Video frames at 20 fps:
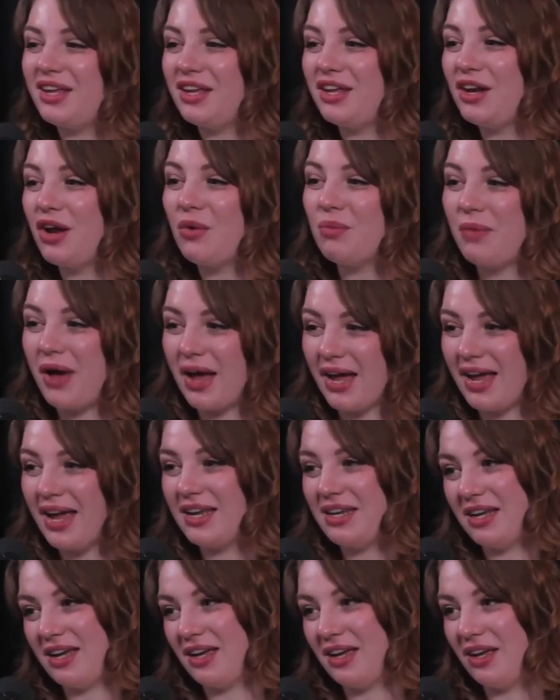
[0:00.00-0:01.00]
You know, my
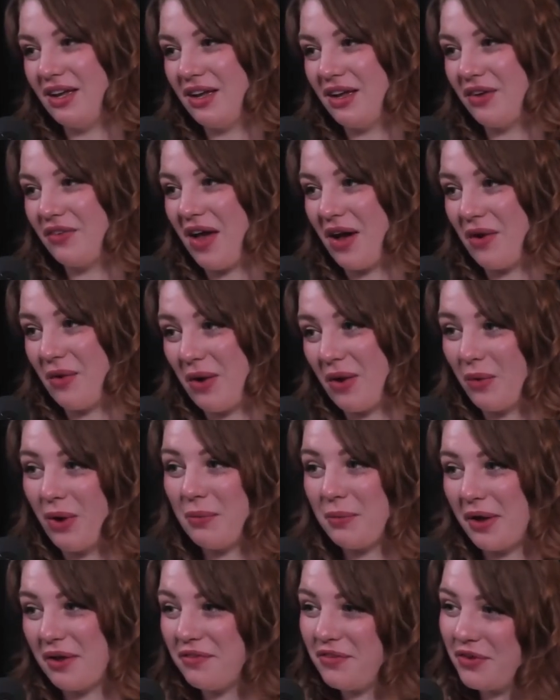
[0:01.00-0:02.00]
idea of how I
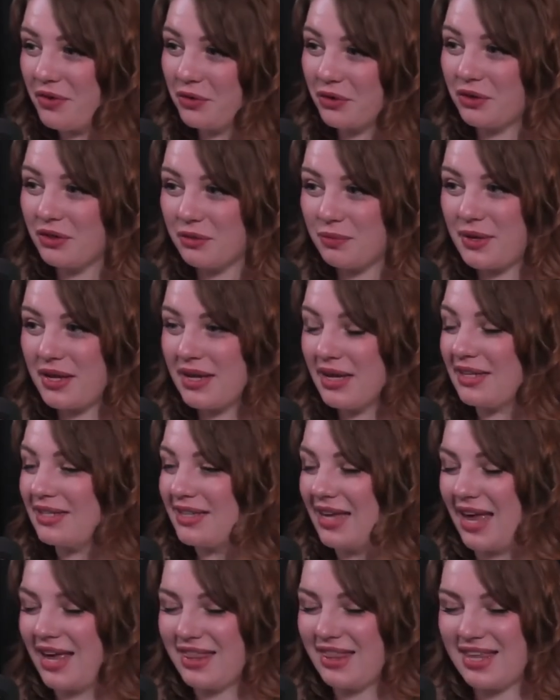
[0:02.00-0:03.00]
want my funeral to be
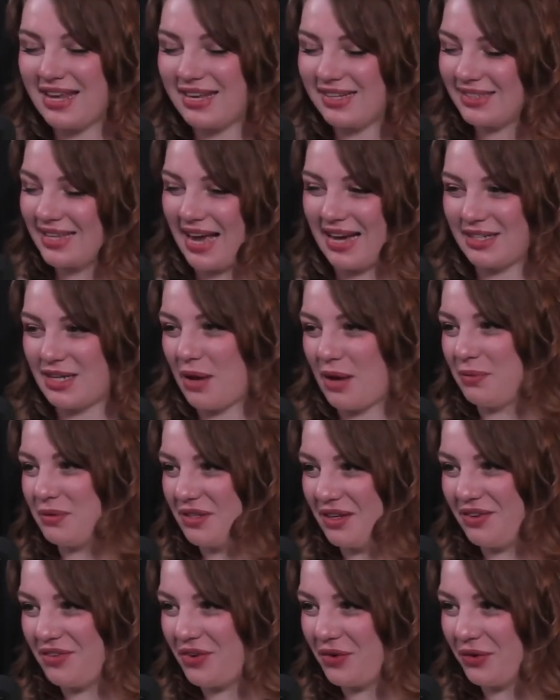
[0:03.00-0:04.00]
is the exact
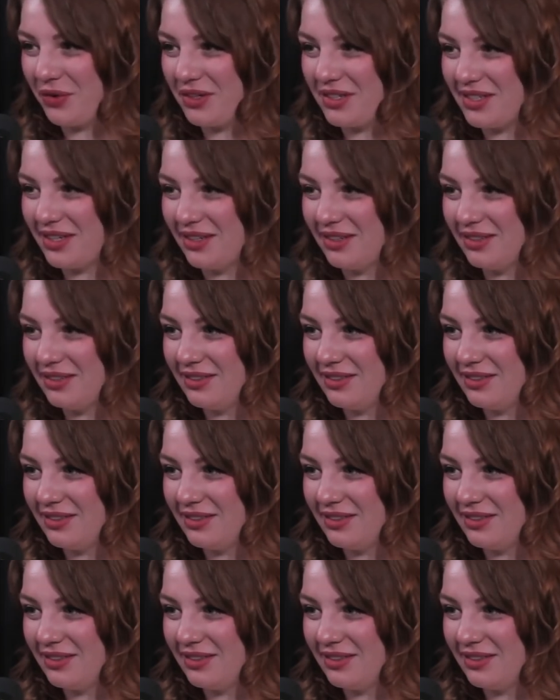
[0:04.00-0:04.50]
opposite of yours.